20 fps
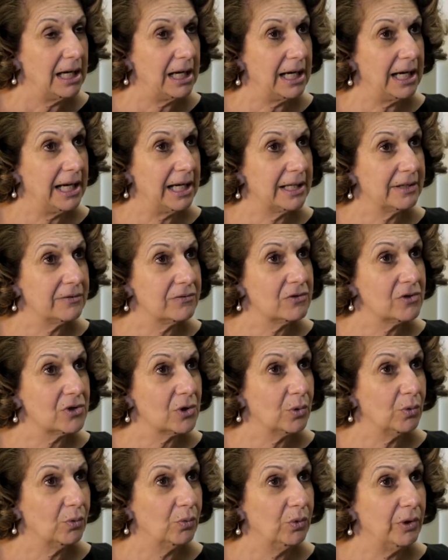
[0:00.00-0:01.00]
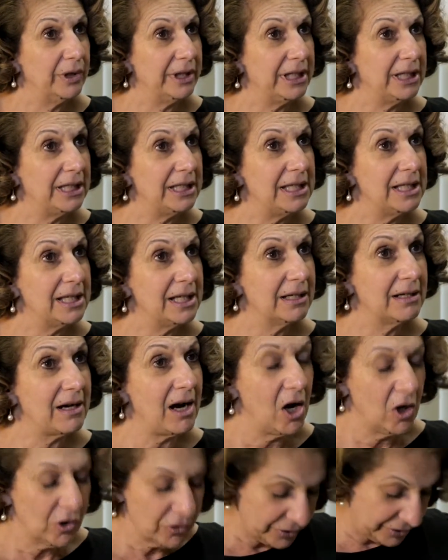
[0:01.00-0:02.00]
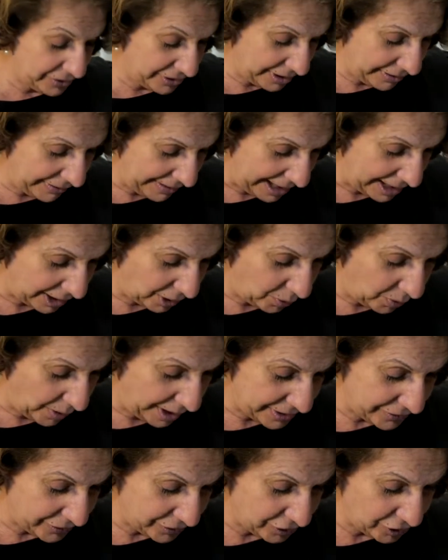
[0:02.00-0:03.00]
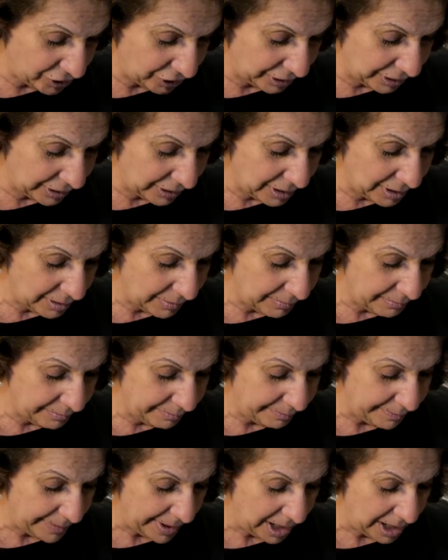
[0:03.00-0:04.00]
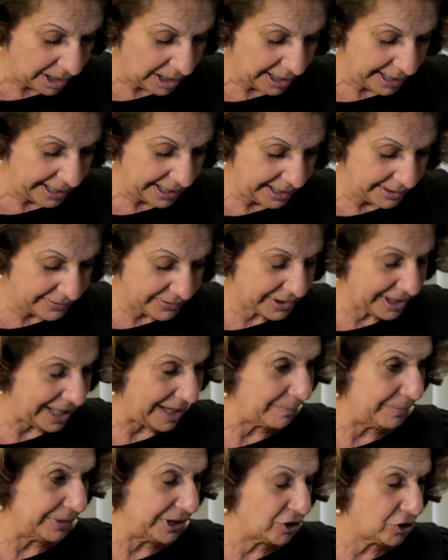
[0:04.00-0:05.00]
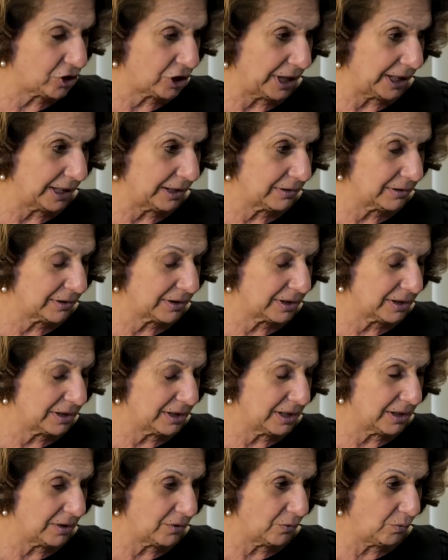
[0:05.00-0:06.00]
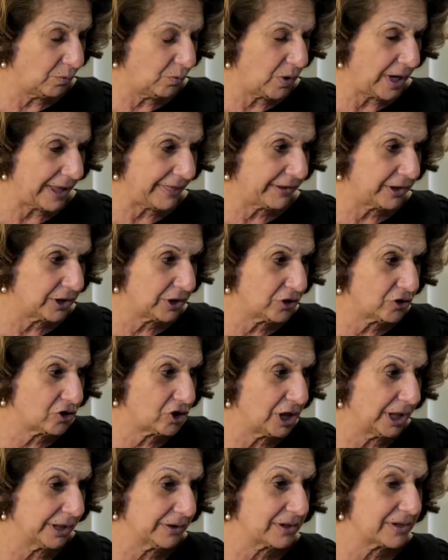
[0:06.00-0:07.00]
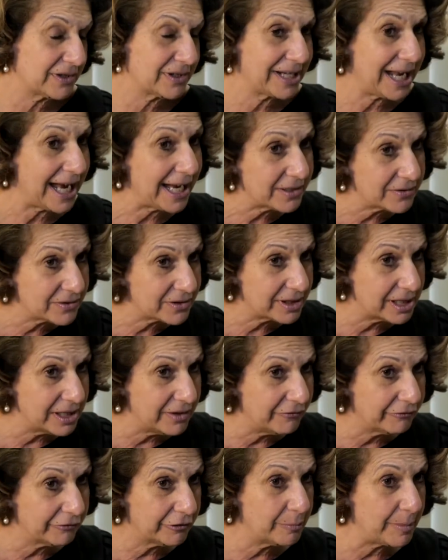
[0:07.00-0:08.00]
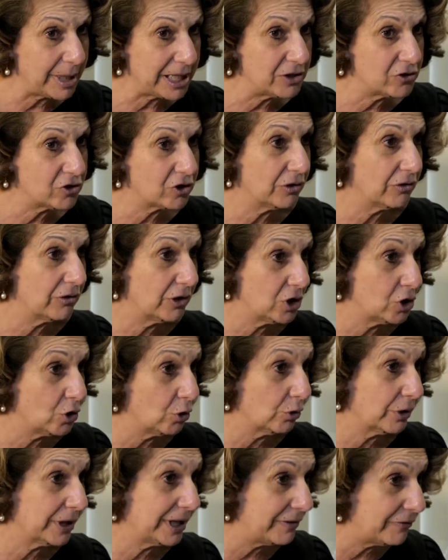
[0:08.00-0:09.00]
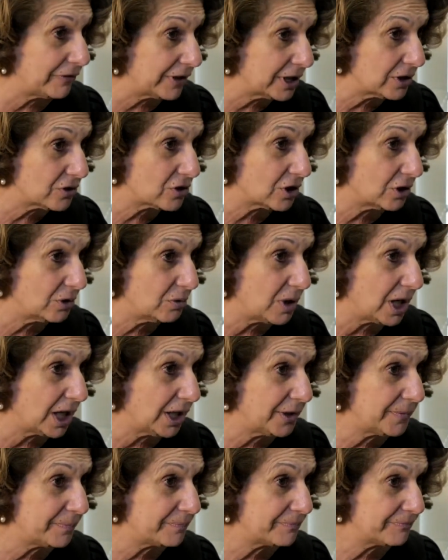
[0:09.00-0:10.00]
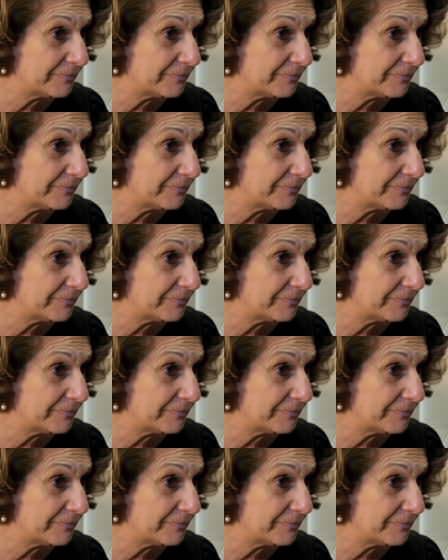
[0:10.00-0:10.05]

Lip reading: And we answer that question by establishing whether she understands the information that you're giving to her,